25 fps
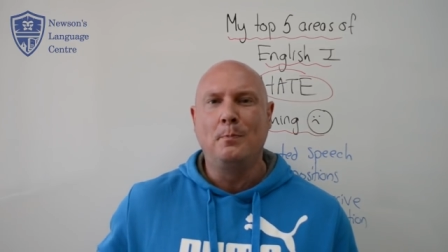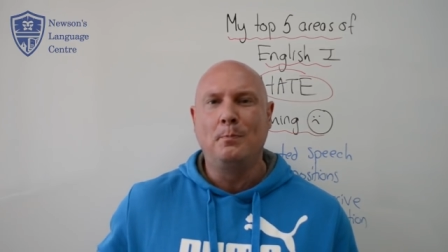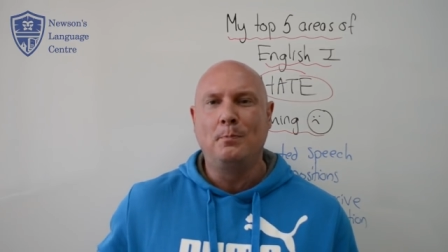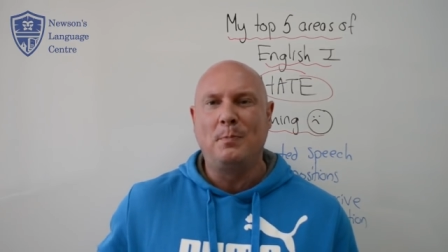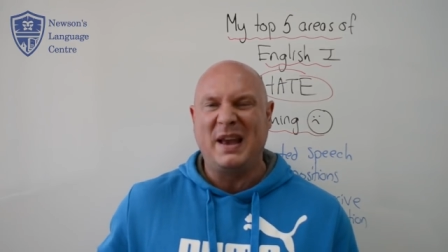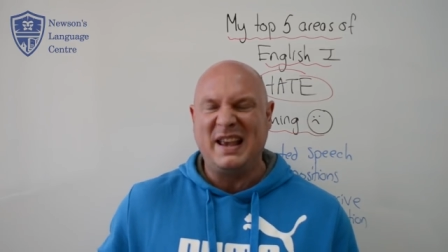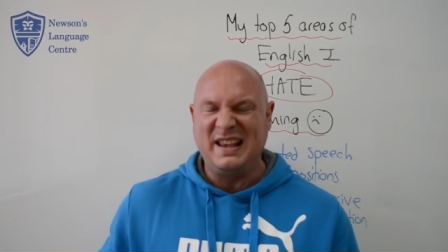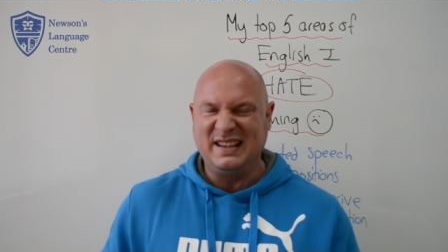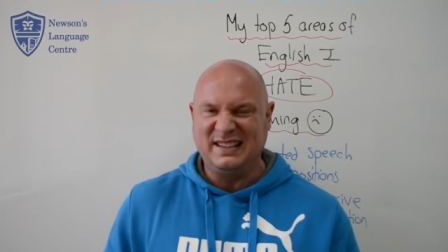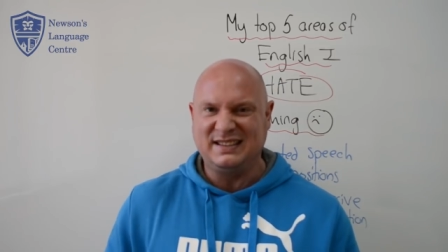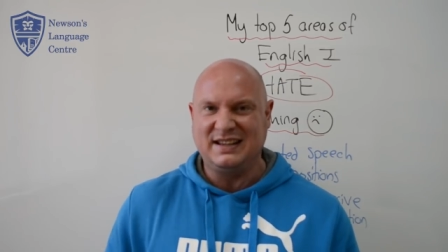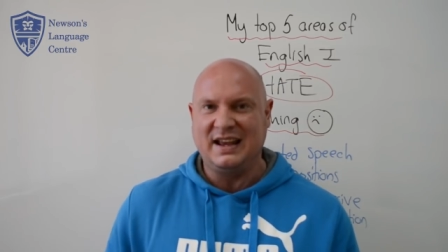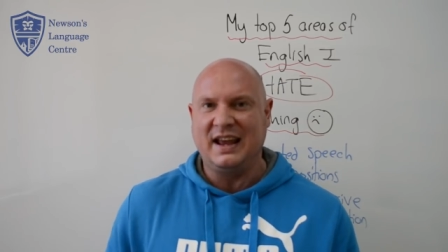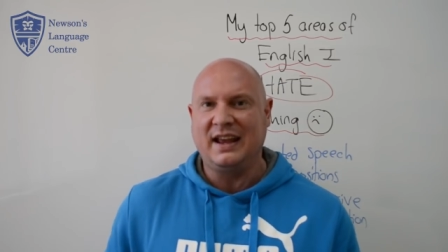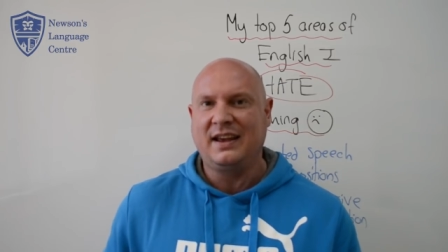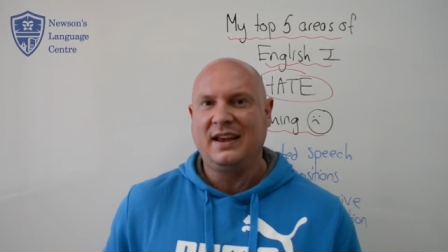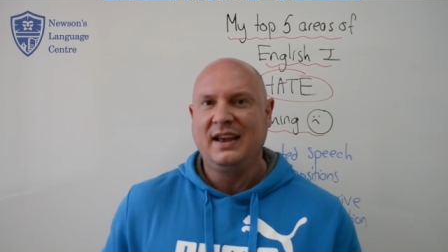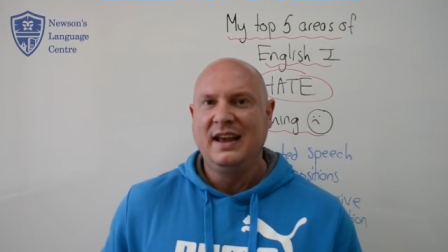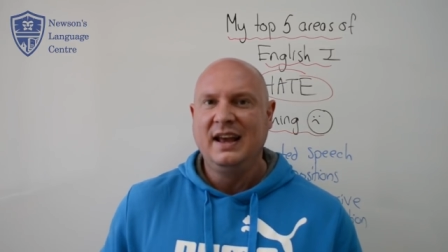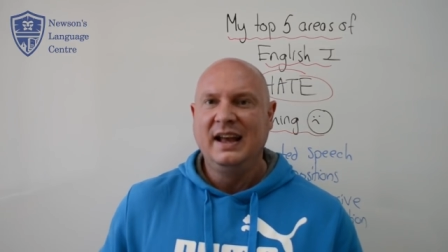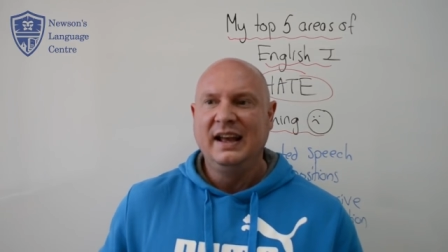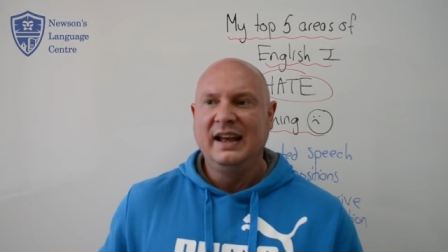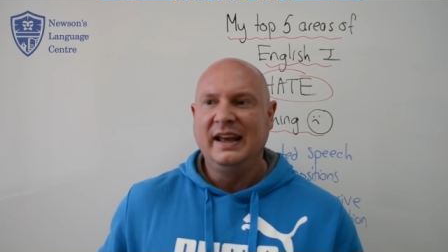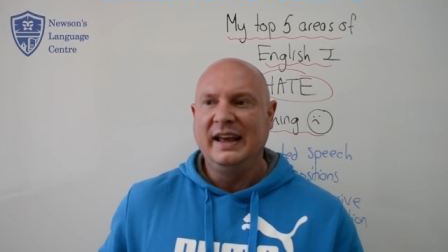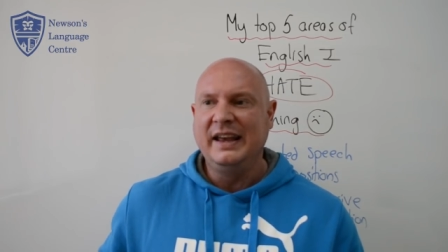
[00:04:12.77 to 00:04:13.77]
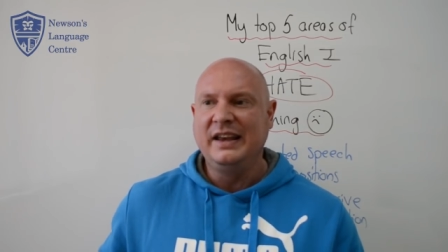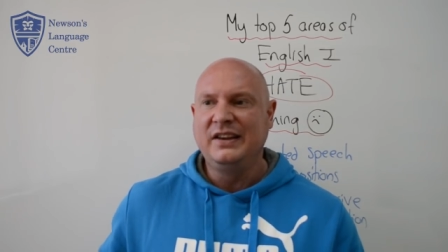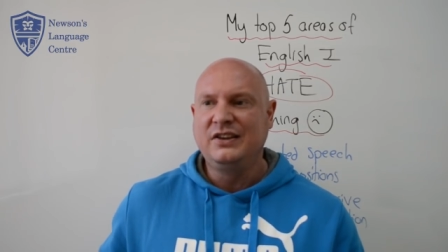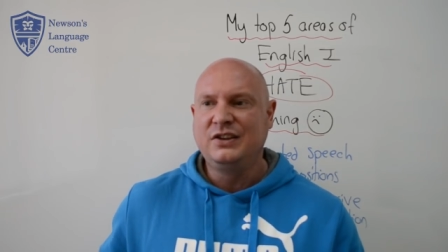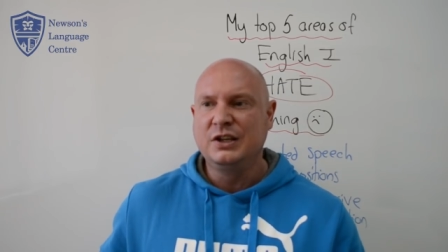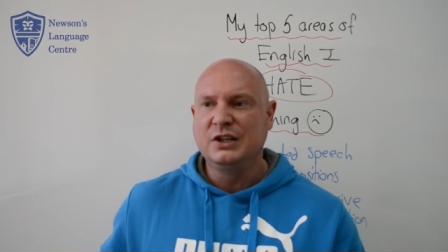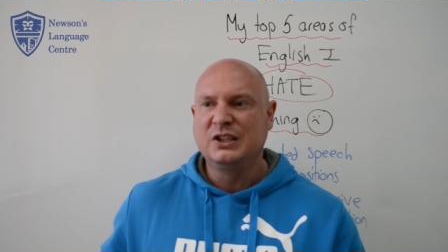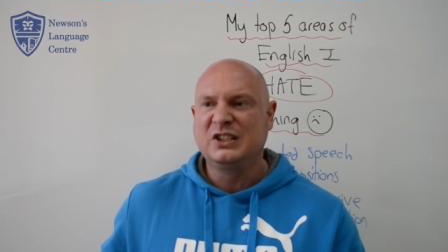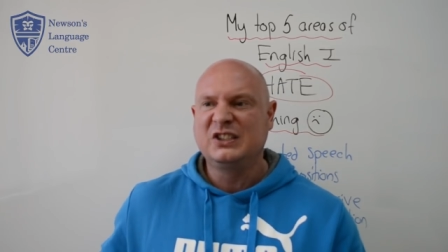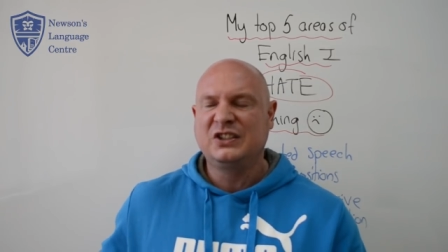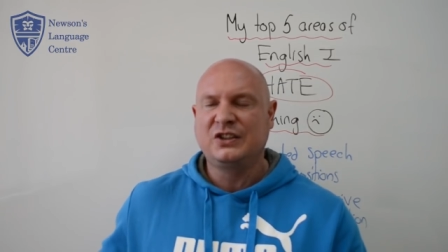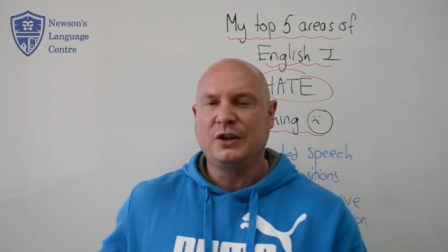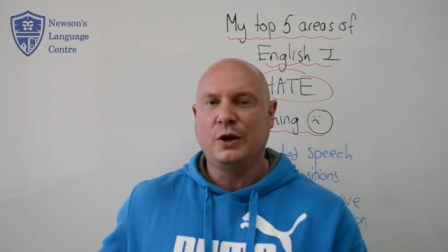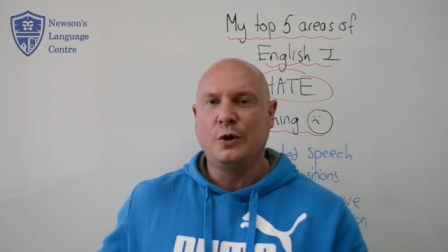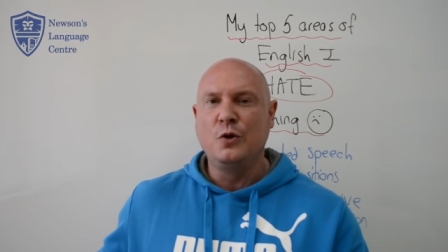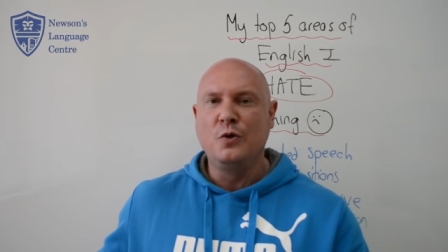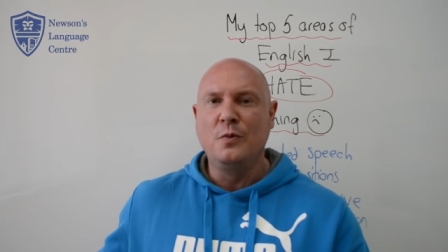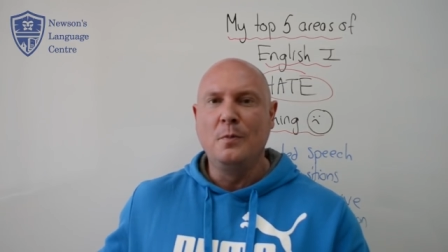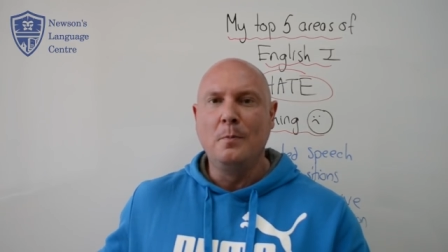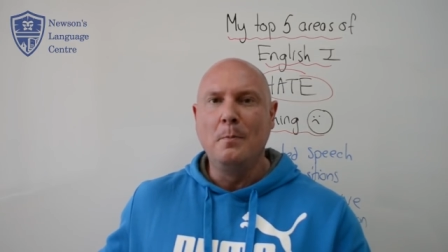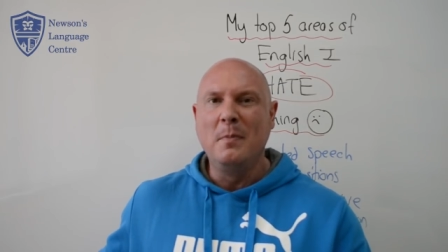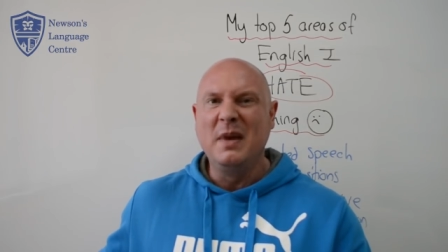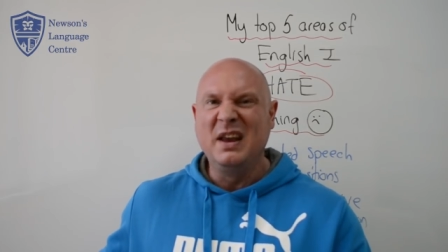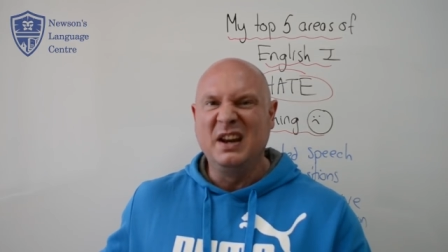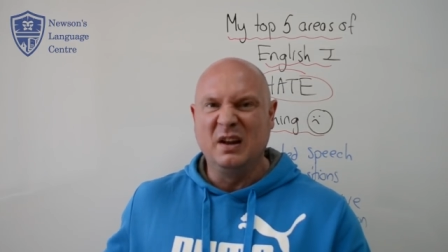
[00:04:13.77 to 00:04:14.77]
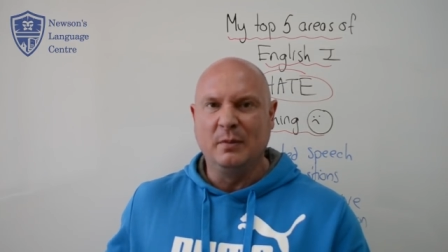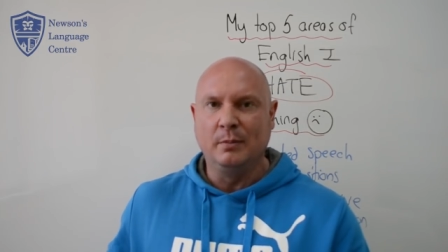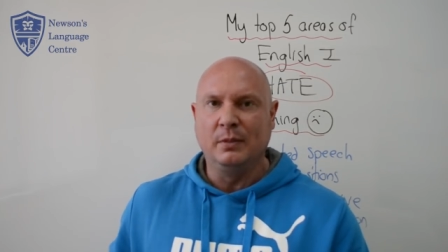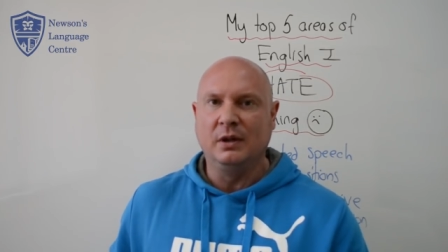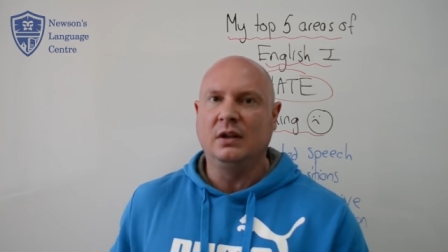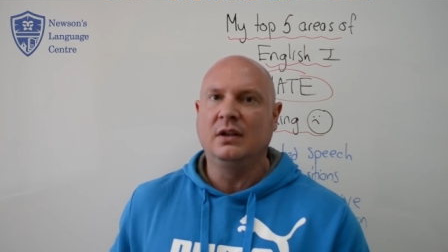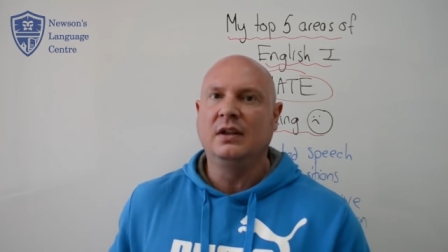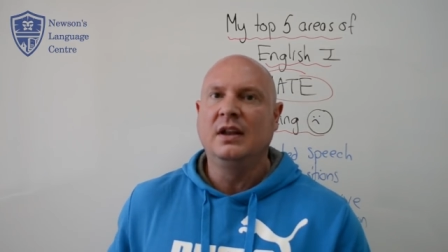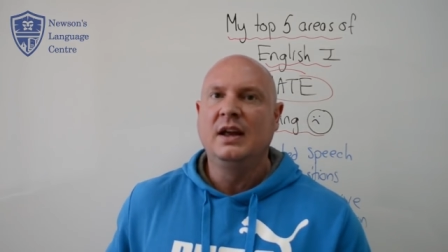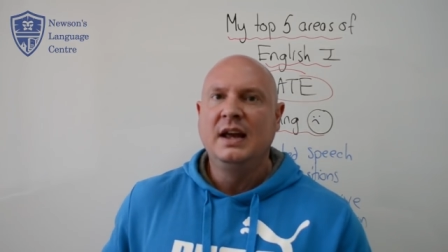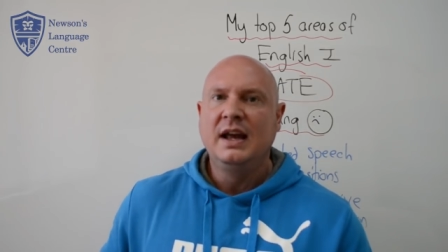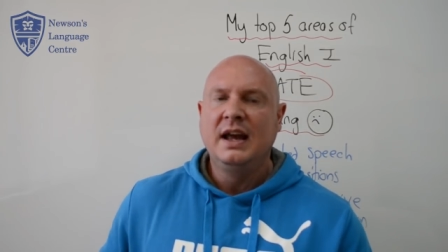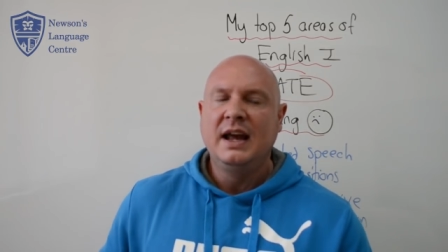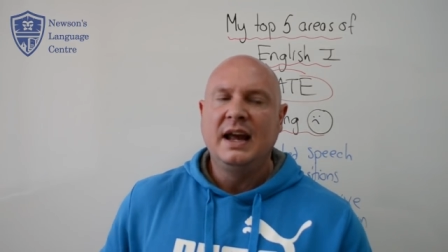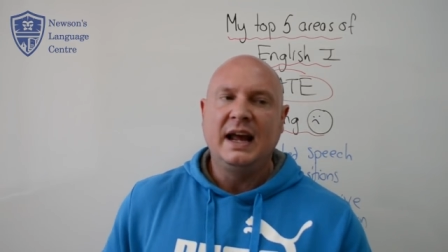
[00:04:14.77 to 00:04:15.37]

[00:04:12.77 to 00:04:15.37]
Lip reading: basic. It's just so minimal.